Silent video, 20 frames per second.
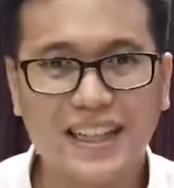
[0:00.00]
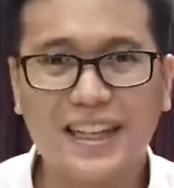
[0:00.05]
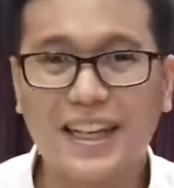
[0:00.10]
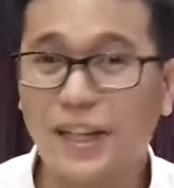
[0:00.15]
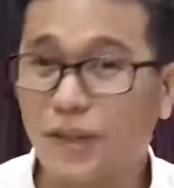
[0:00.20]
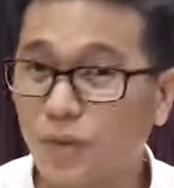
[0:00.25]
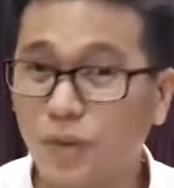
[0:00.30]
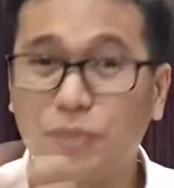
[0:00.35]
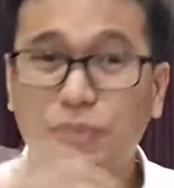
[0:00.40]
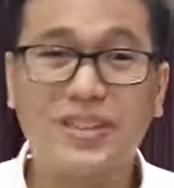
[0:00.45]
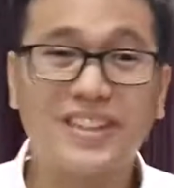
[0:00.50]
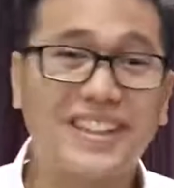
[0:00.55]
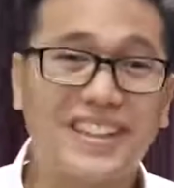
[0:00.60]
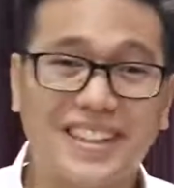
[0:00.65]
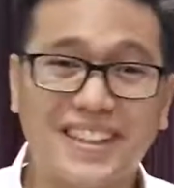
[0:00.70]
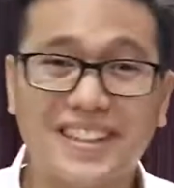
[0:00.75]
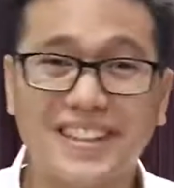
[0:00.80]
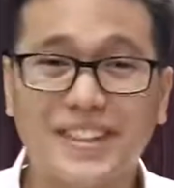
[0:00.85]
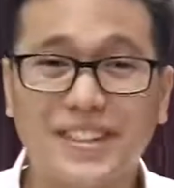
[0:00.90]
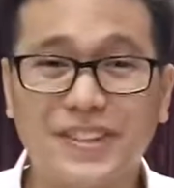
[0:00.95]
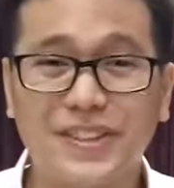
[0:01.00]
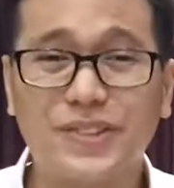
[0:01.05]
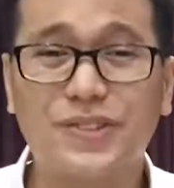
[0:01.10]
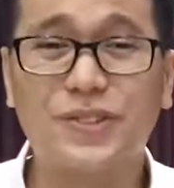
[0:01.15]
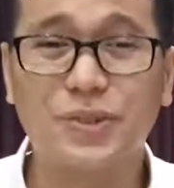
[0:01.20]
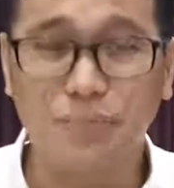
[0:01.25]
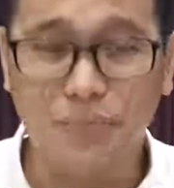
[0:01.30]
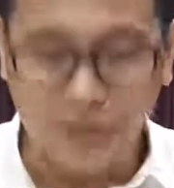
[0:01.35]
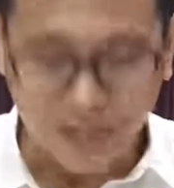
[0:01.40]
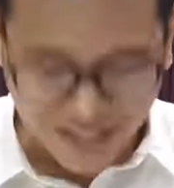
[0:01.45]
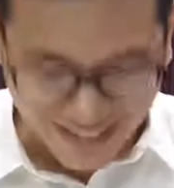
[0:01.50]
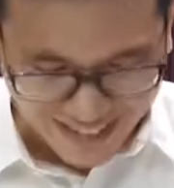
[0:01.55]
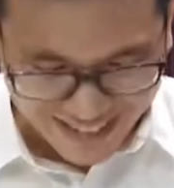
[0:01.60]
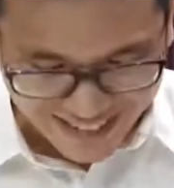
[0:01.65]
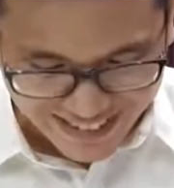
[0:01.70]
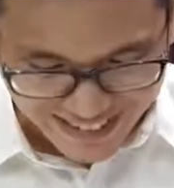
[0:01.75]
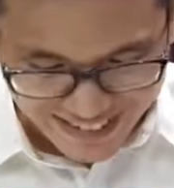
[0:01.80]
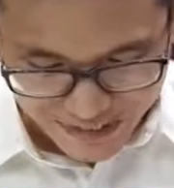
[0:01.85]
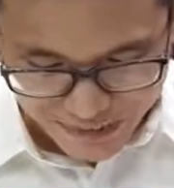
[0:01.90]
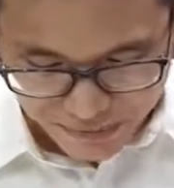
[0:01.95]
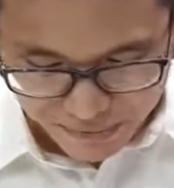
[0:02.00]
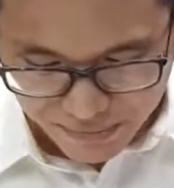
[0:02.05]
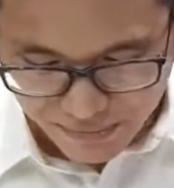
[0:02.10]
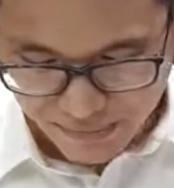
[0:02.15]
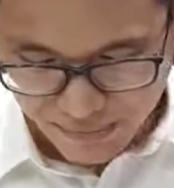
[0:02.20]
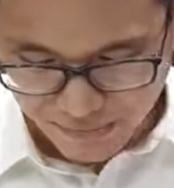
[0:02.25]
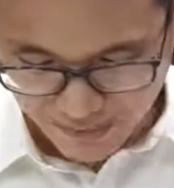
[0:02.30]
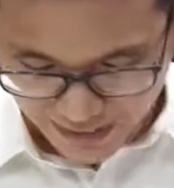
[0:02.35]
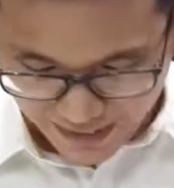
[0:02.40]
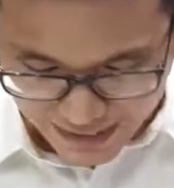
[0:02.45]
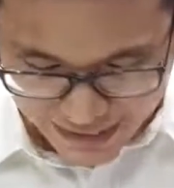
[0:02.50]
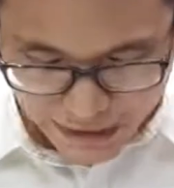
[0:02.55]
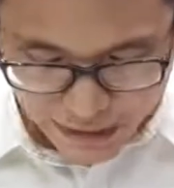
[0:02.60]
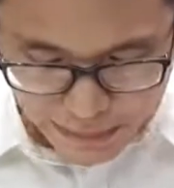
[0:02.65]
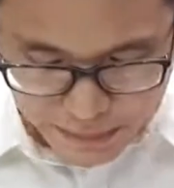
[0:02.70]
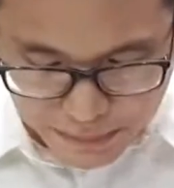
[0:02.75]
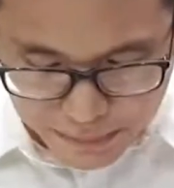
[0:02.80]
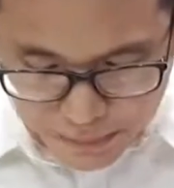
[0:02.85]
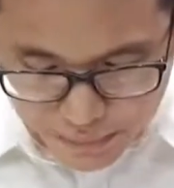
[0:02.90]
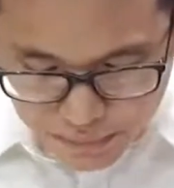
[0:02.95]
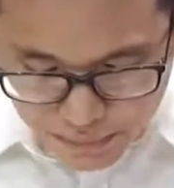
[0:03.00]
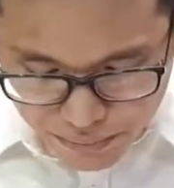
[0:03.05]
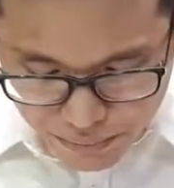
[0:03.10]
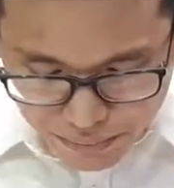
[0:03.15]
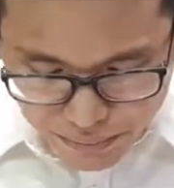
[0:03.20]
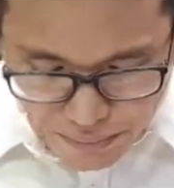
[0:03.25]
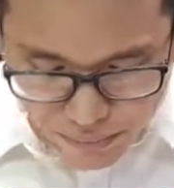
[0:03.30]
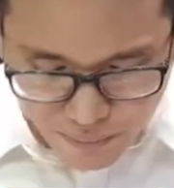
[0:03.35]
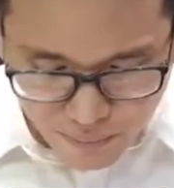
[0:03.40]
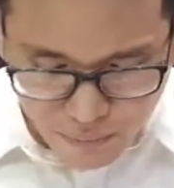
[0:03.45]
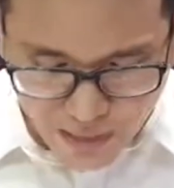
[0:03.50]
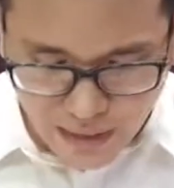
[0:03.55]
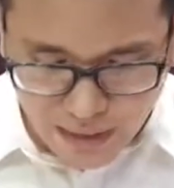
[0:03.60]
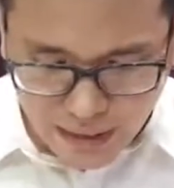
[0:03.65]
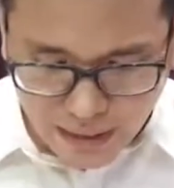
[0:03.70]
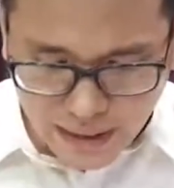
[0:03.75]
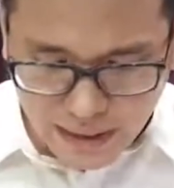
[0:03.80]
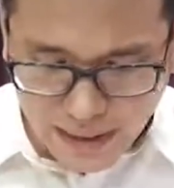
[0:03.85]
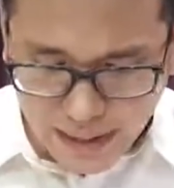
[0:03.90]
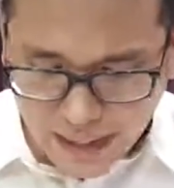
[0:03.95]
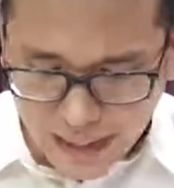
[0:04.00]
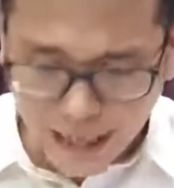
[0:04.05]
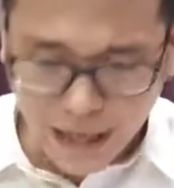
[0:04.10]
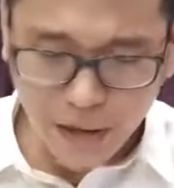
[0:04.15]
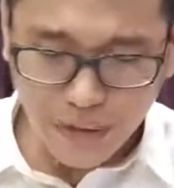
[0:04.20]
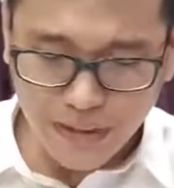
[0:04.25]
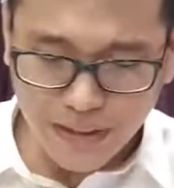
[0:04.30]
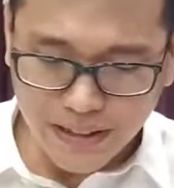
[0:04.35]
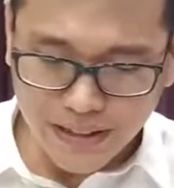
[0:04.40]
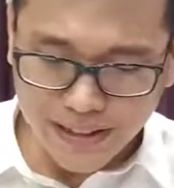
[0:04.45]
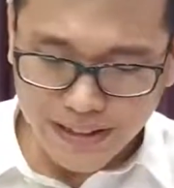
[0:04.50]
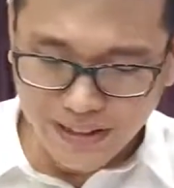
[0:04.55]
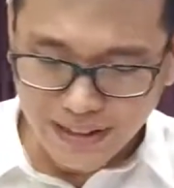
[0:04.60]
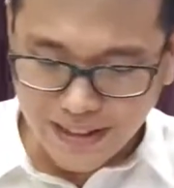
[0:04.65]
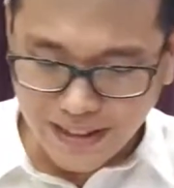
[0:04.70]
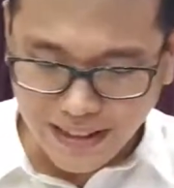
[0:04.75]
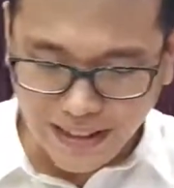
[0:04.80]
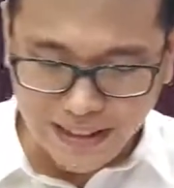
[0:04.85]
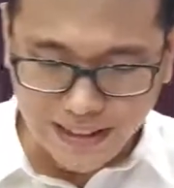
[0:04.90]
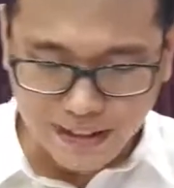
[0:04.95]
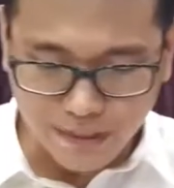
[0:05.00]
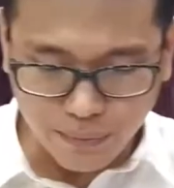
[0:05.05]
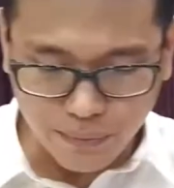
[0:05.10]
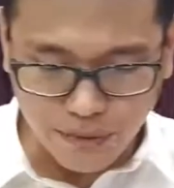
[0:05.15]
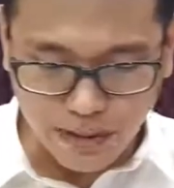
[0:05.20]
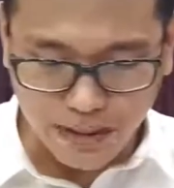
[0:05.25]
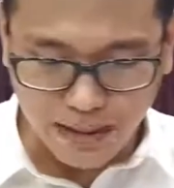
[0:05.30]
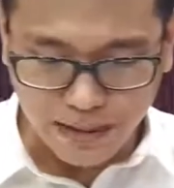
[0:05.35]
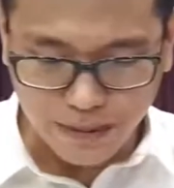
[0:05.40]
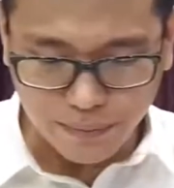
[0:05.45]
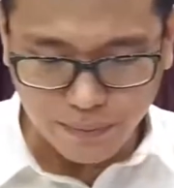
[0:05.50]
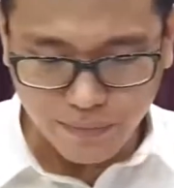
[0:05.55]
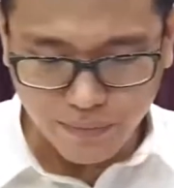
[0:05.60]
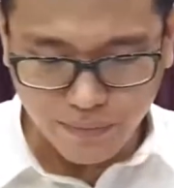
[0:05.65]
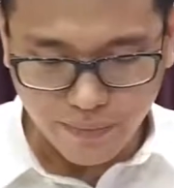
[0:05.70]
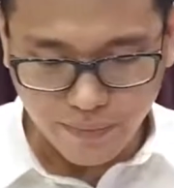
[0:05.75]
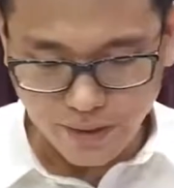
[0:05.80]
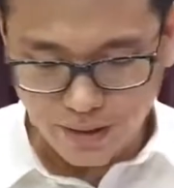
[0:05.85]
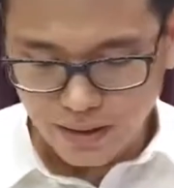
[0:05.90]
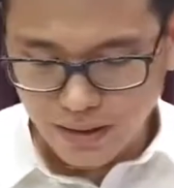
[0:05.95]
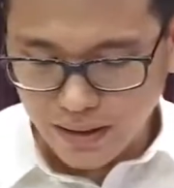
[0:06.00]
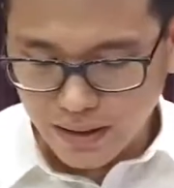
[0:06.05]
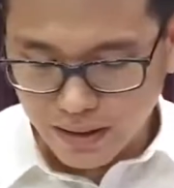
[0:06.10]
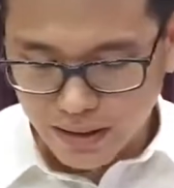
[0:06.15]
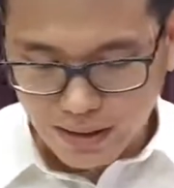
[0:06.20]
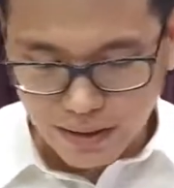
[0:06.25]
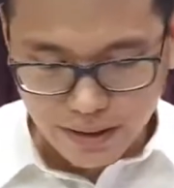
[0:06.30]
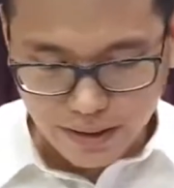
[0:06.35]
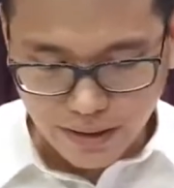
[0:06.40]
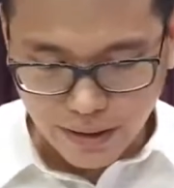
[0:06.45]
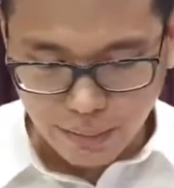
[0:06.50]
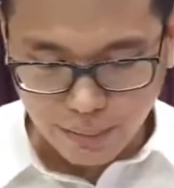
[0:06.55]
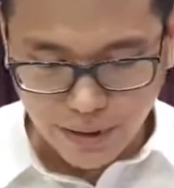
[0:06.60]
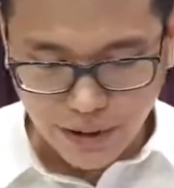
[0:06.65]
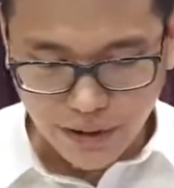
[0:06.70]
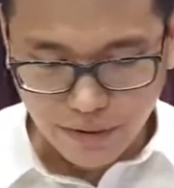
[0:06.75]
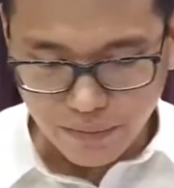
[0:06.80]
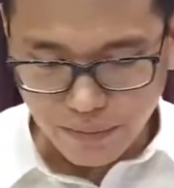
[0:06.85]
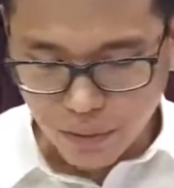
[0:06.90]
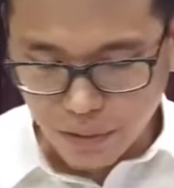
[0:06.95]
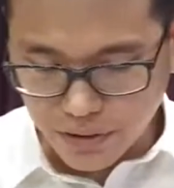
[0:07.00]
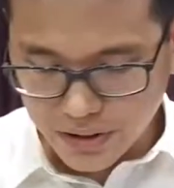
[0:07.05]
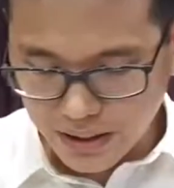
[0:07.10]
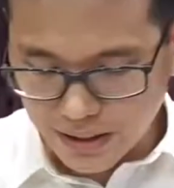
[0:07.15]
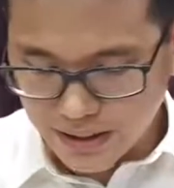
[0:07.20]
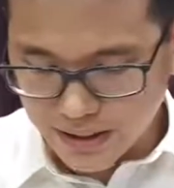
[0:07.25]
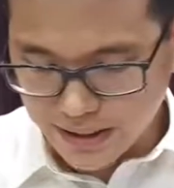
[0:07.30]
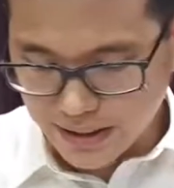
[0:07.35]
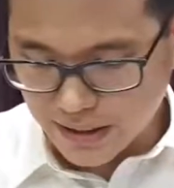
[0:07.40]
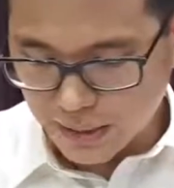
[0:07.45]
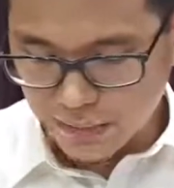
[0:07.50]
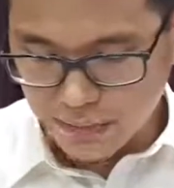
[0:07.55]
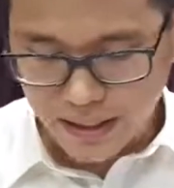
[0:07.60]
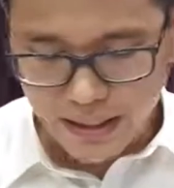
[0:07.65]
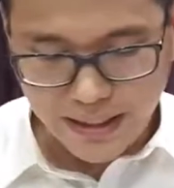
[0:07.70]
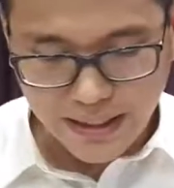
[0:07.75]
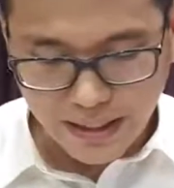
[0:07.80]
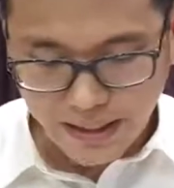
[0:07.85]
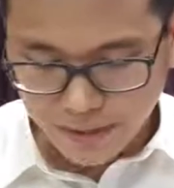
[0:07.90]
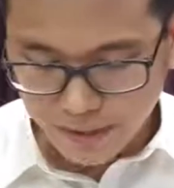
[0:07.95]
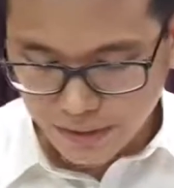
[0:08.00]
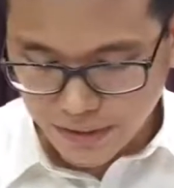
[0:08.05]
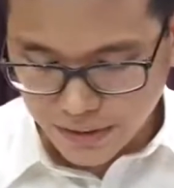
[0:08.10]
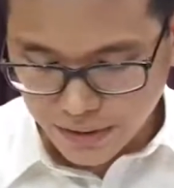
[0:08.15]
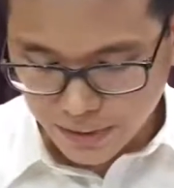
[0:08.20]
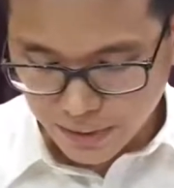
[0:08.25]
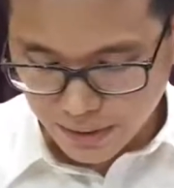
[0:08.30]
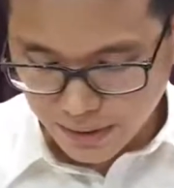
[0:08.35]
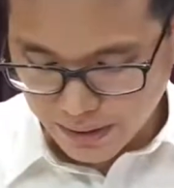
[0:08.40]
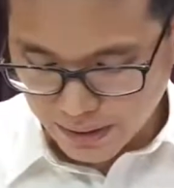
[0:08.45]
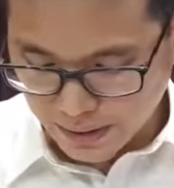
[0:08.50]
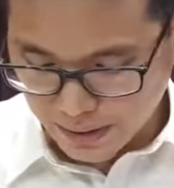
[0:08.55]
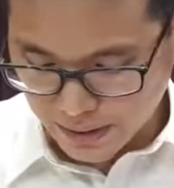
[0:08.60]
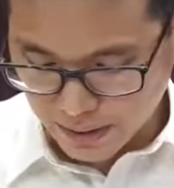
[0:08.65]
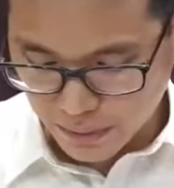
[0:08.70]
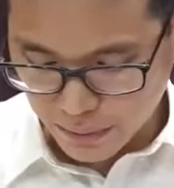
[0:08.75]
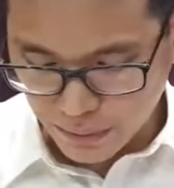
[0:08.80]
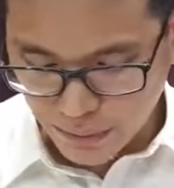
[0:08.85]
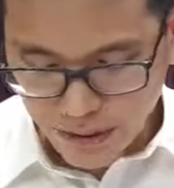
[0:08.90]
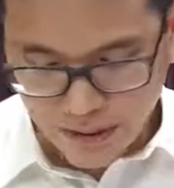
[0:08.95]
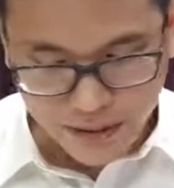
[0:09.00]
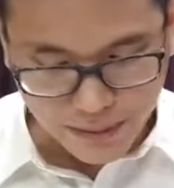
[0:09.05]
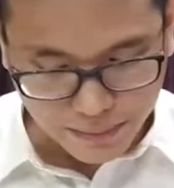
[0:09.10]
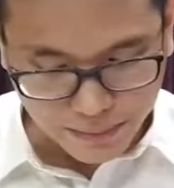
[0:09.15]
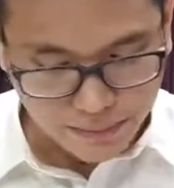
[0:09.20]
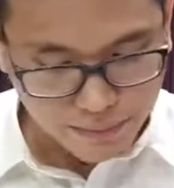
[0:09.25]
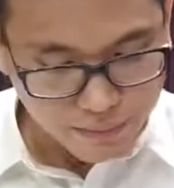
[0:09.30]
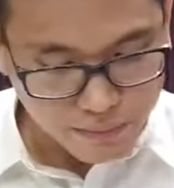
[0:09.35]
It will be there to support us. And how did this relate in the prayer of Moses? Psalm 90, verse uh, 1.